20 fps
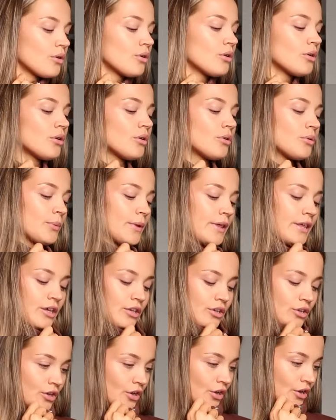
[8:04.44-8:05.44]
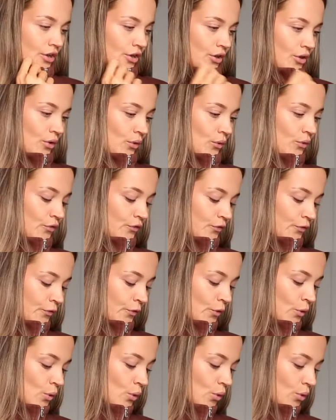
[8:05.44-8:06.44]
Or we could go
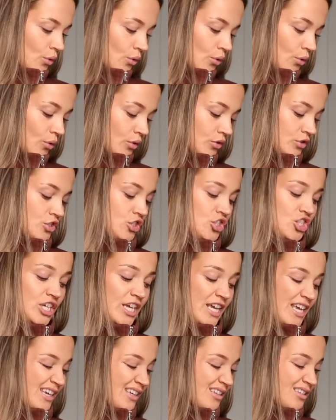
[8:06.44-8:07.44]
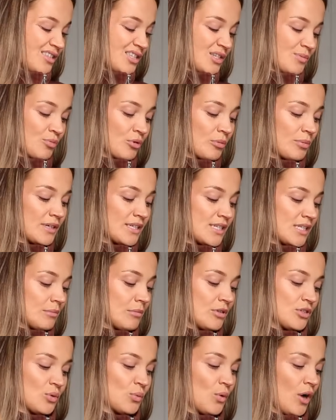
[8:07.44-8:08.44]
for jeans, probably
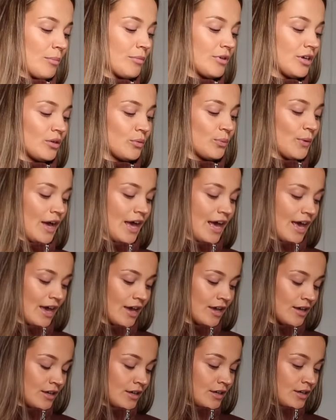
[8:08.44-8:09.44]
similar to what I'm gonna wear